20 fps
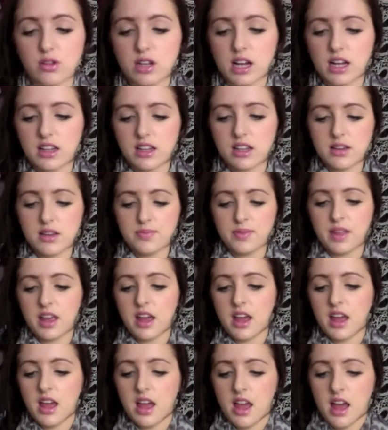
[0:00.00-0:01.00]
colour.
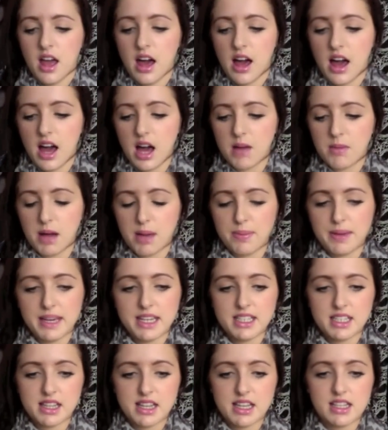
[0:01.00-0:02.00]
I
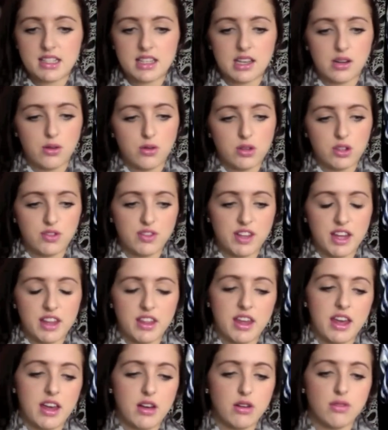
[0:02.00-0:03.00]
picked this and all of the other
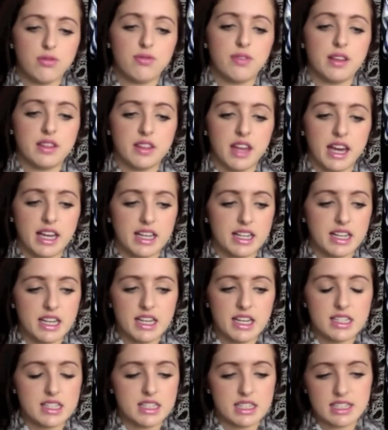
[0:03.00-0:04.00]
E.L.F. and like
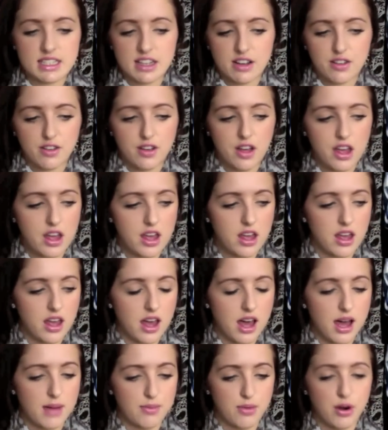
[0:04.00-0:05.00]
NYX and stuff
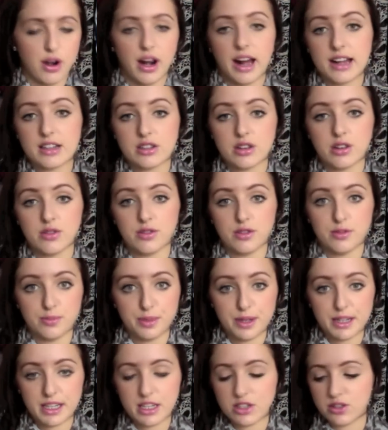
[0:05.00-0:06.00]
products off of
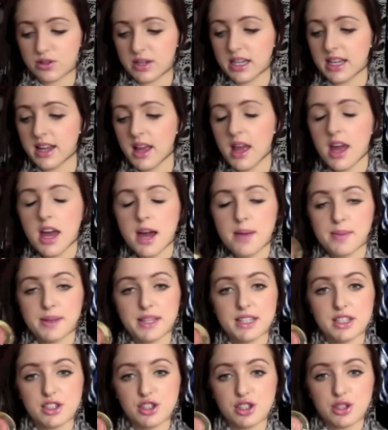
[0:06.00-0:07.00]
Beauty Joint. But
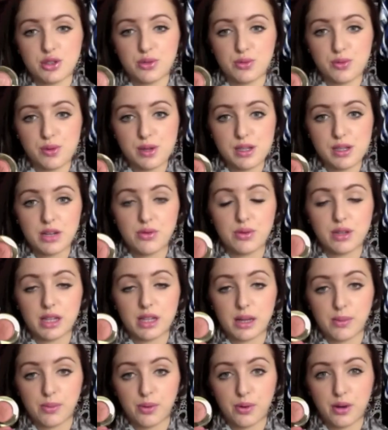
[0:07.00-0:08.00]
this is just a really,
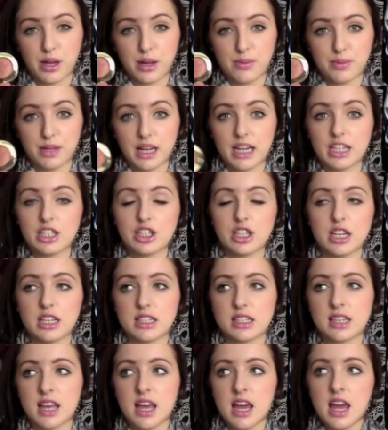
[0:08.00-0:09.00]
really pretty blush.
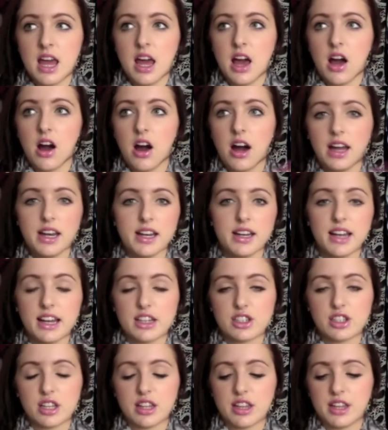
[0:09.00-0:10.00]
I didn't
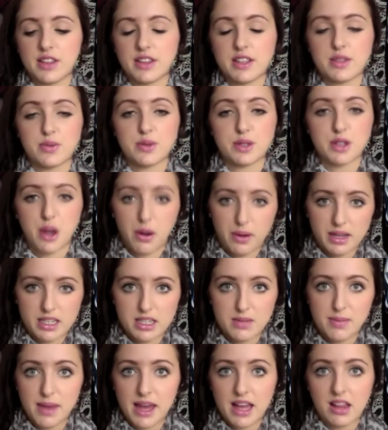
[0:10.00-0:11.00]
actually think this was going to
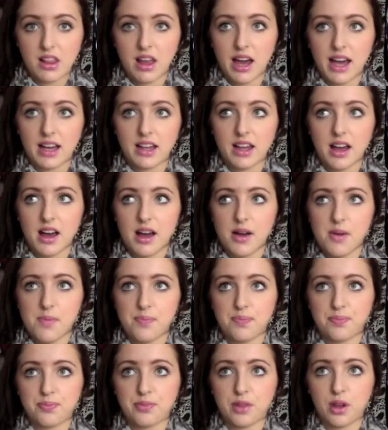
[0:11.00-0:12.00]
be like
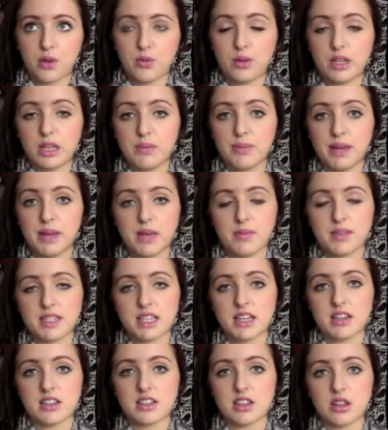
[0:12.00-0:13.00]
really
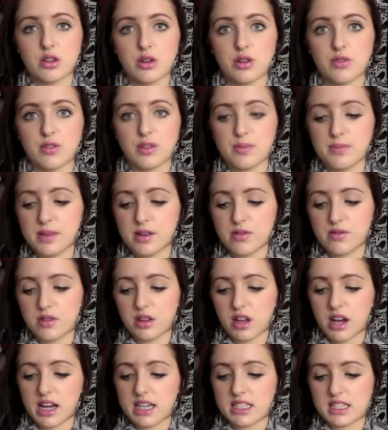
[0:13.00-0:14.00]
pigmented, because a lot of the
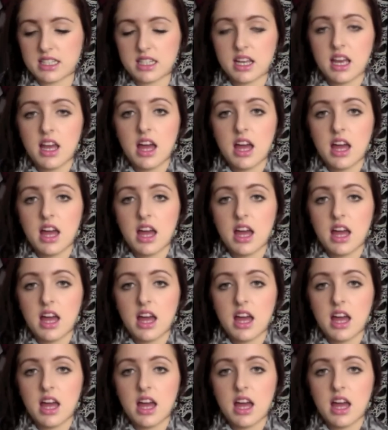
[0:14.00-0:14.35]
mineralized